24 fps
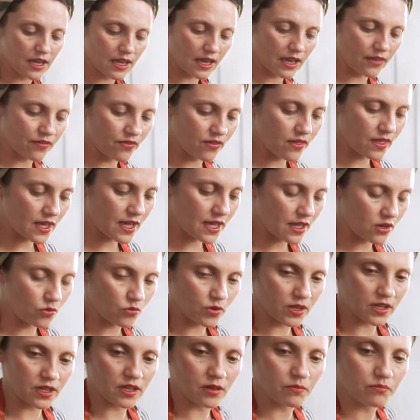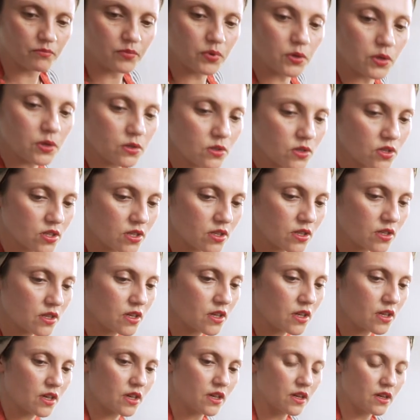and then we're gonna put
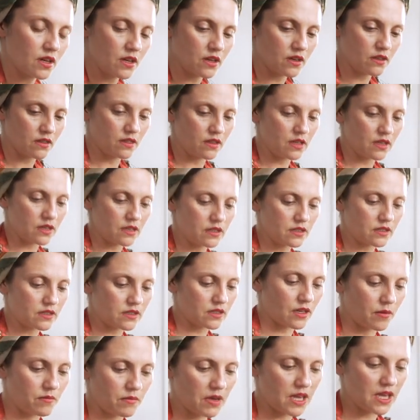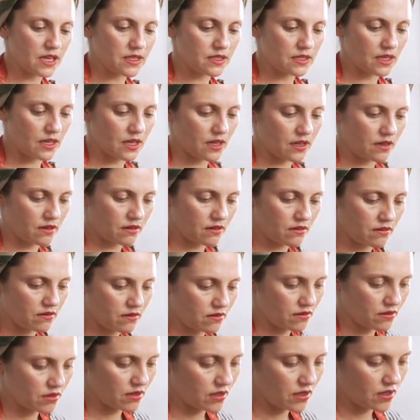this amazing
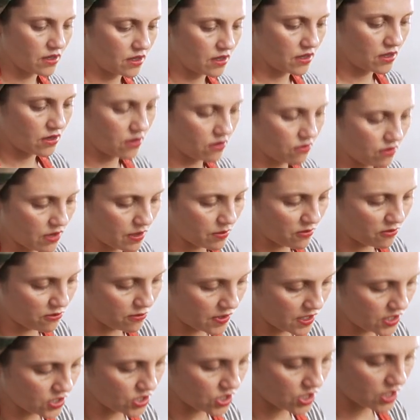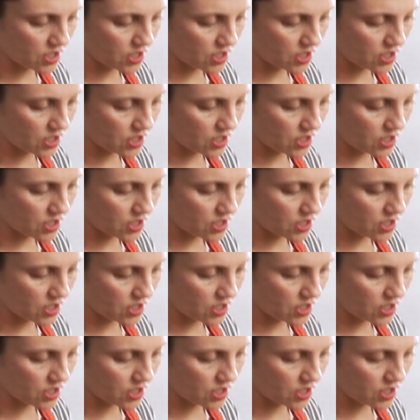creme fraiche